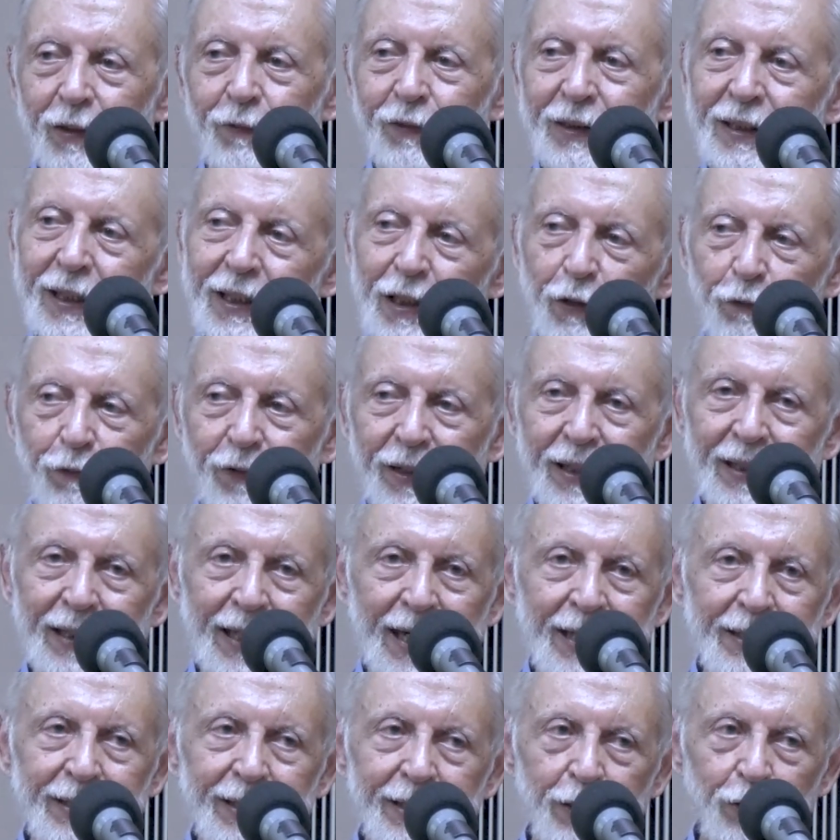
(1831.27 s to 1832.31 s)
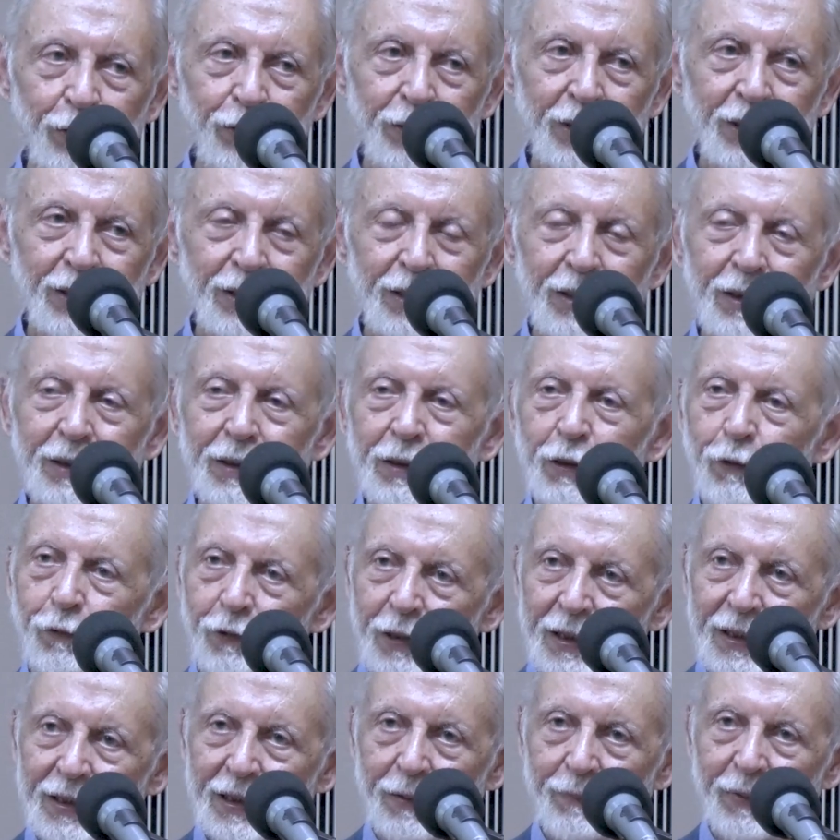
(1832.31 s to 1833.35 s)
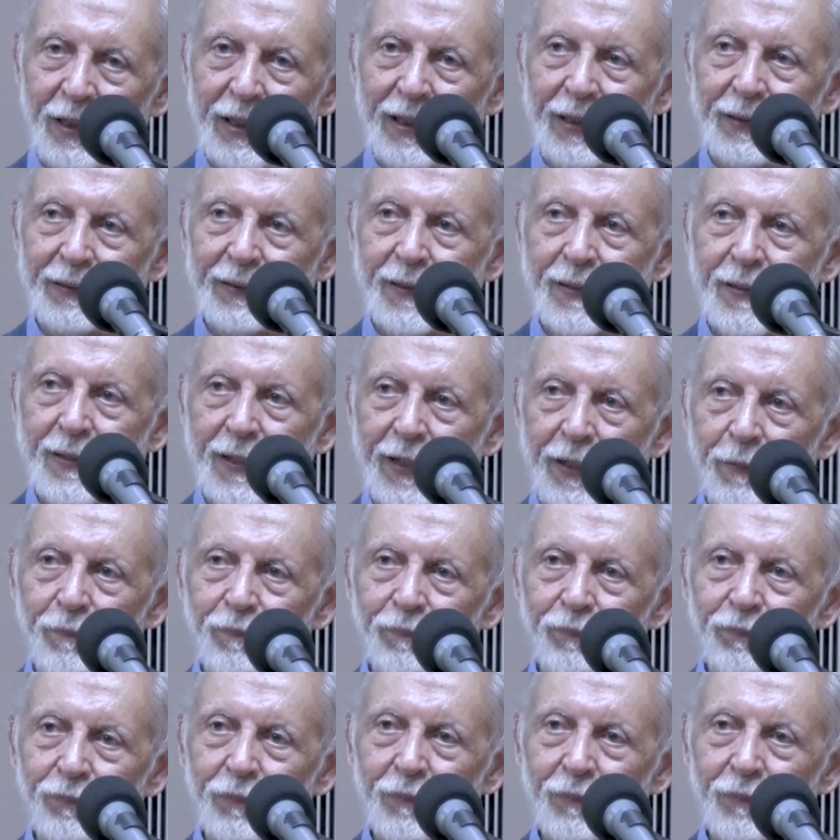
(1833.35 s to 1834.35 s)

with a different attitude. The work remaining the same,